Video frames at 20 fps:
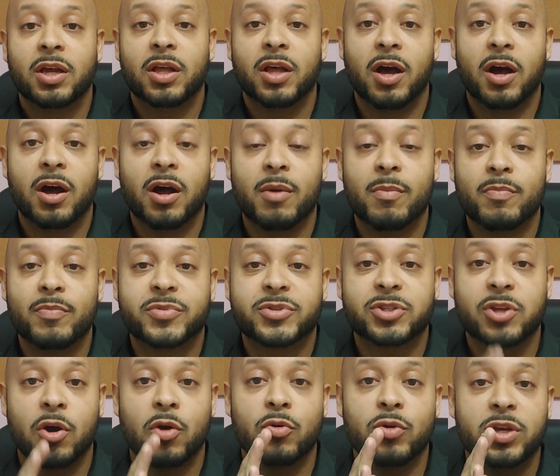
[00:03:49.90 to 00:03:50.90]
Um,
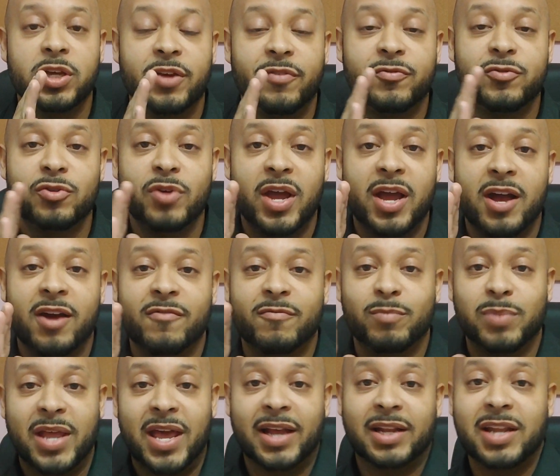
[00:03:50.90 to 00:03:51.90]
so if you have
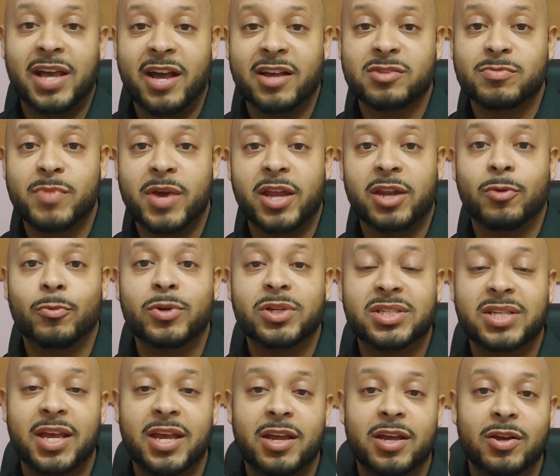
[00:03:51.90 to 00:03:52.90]
Black Lives Matter, we
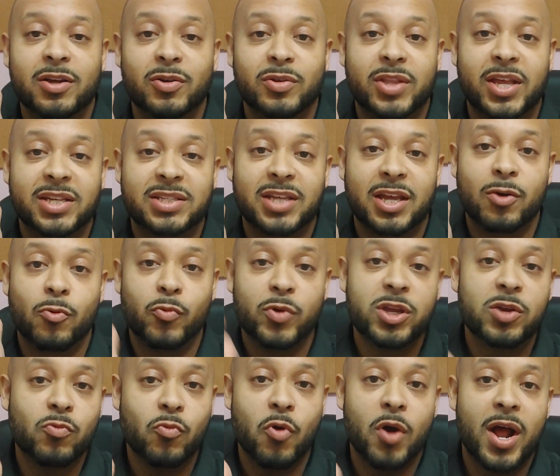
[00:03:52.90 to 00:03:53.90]
say they say
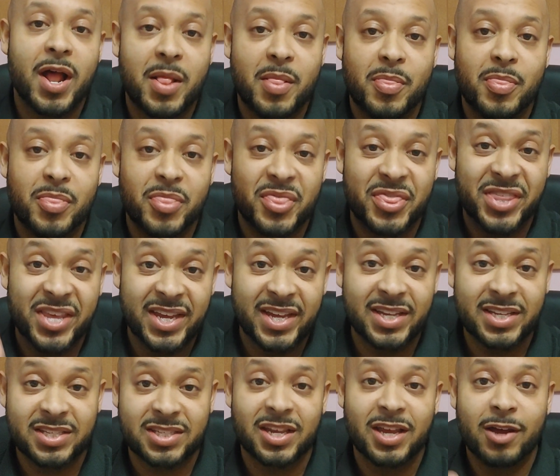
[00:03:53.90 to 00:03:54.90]
we want
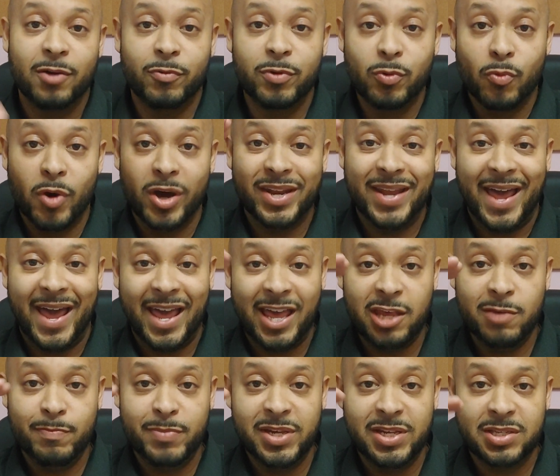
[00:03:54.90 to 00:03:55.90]
this, we want
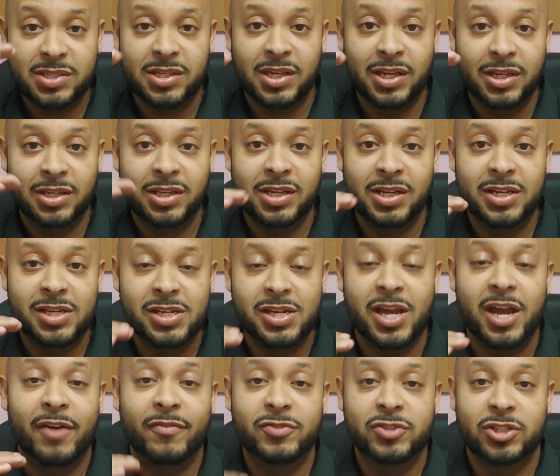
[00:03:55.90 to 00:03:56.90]
A B C D E
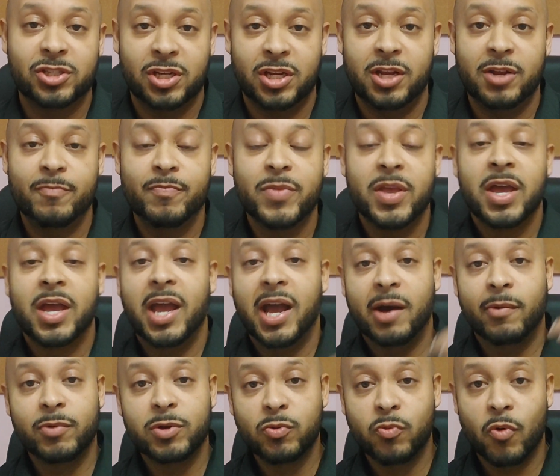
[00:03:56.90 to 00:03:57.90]
F G,
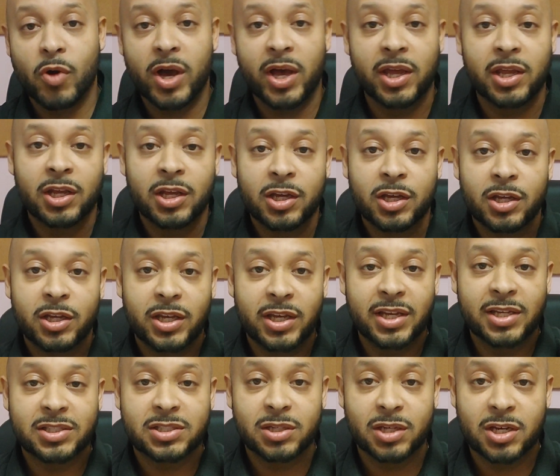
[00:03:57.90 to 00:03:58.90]
and we want
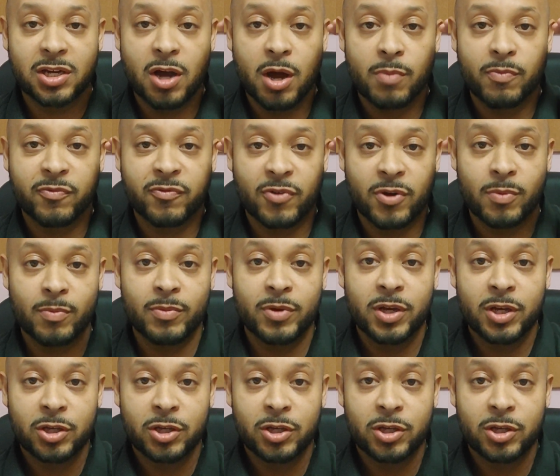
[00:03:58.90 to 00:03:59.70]
it to come from